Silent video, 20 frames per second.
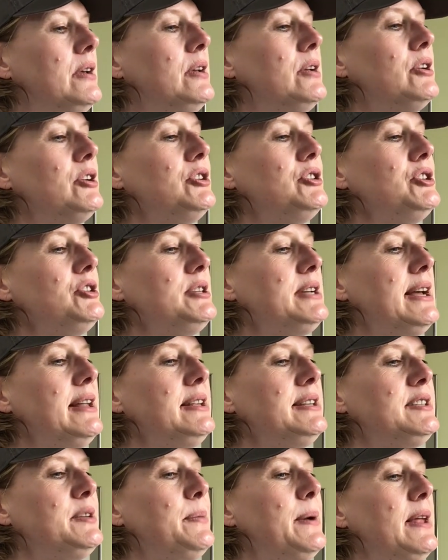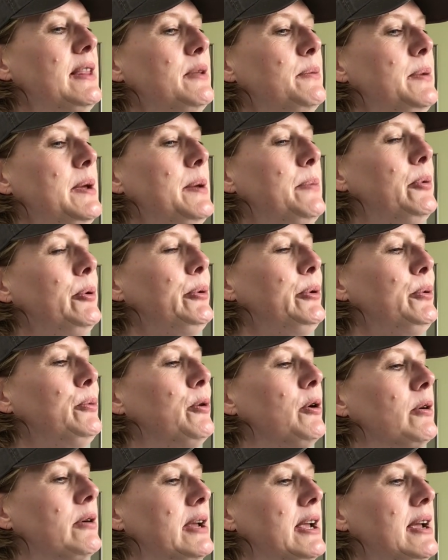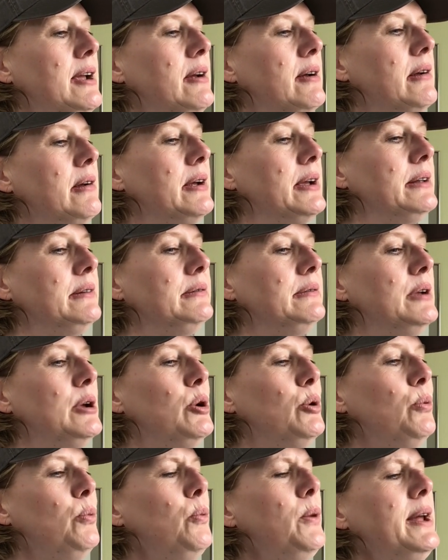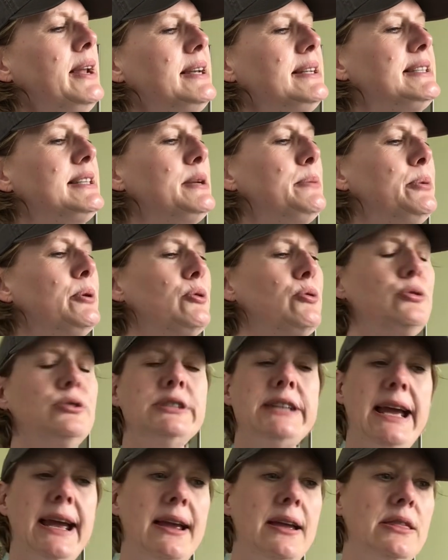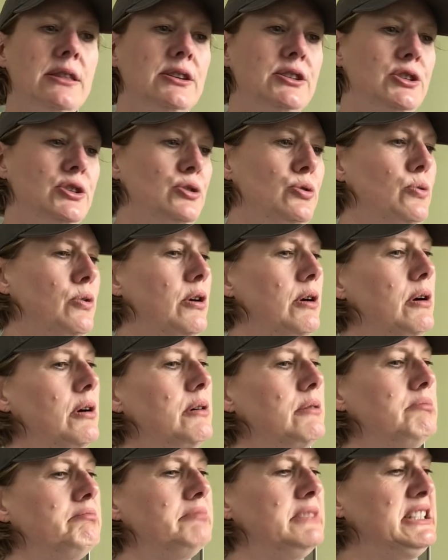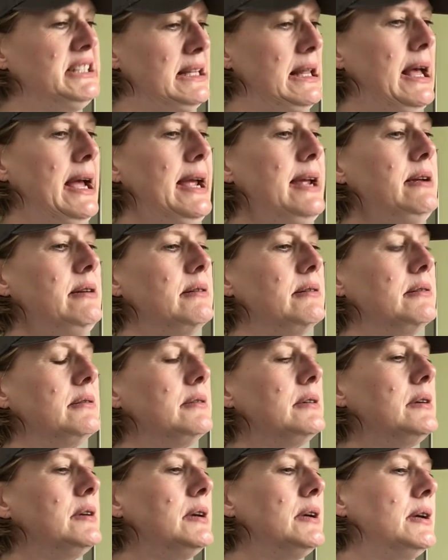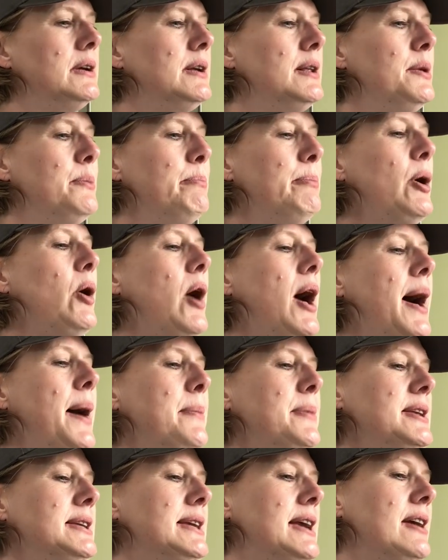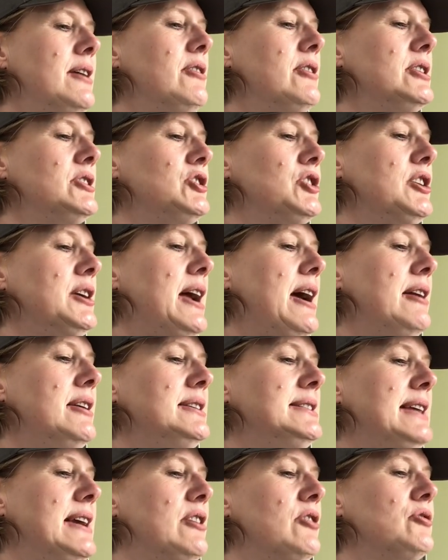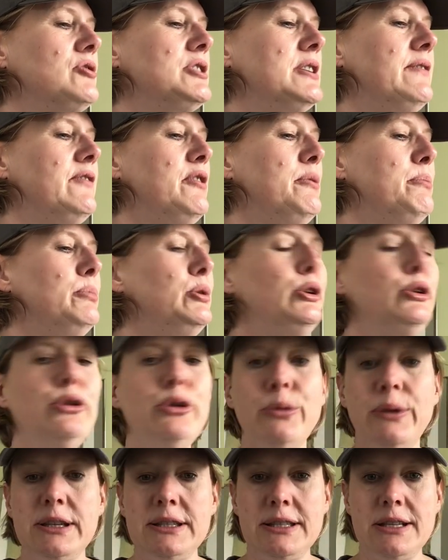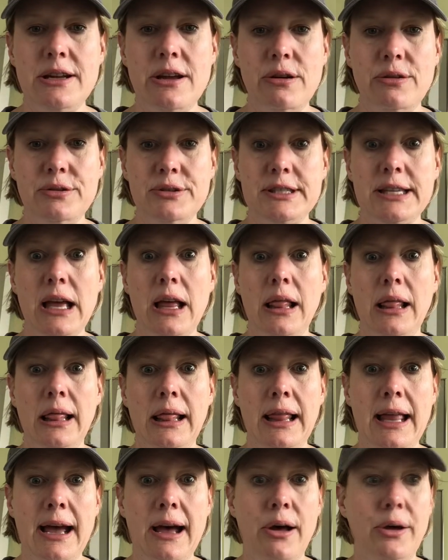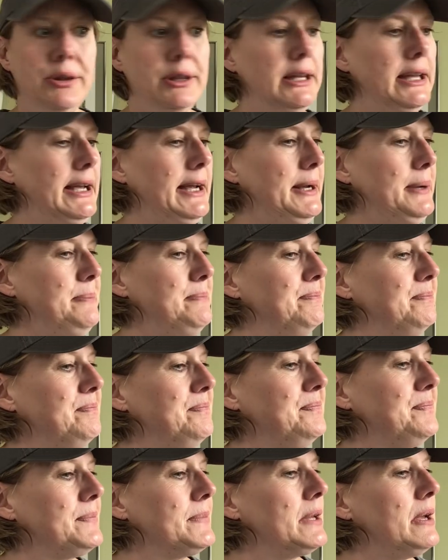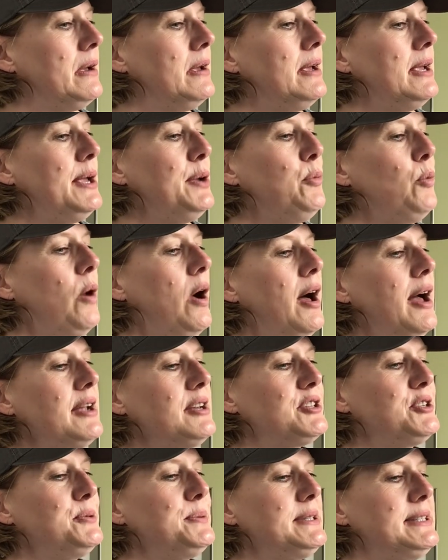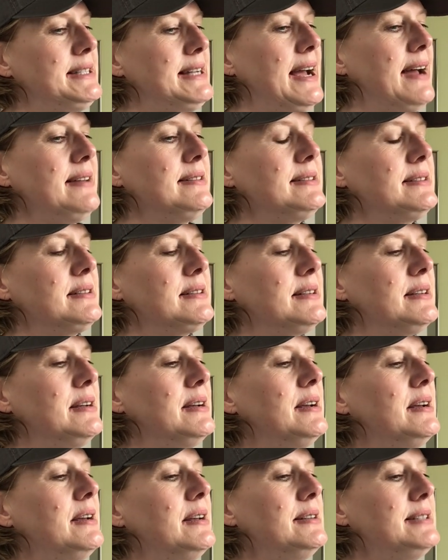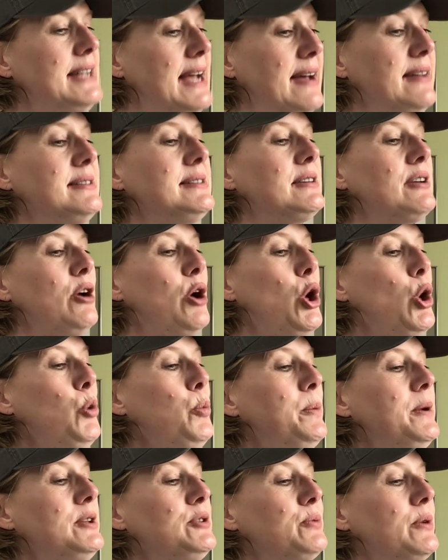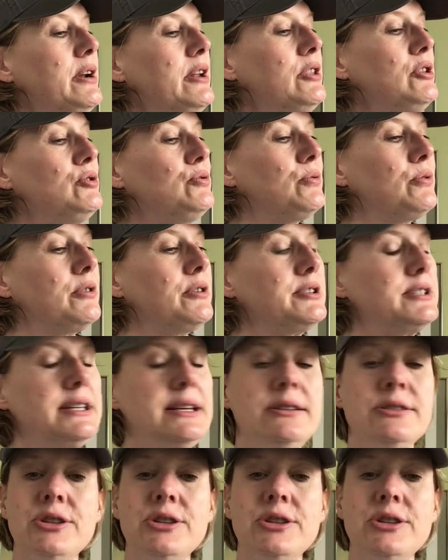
Could you tell us about the people who work here and what a typical day in the store is like? Mohammed Carrot took out his handkerchief and blew his nose loudly. He walked to his desk, desk, opened one of the drawers, and